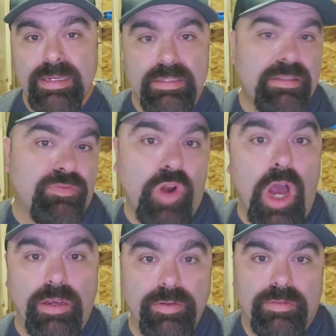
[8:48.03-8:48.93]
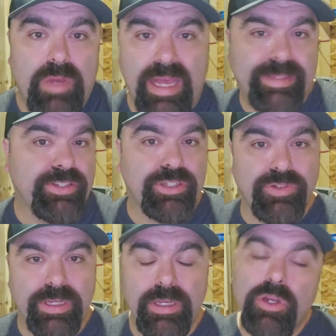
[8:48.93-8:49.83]
is wrong. I
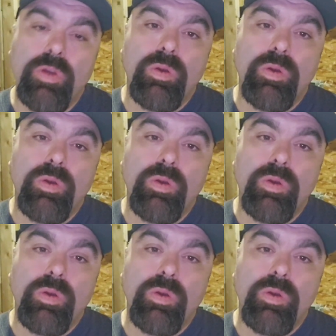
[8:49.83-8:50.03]
disagree.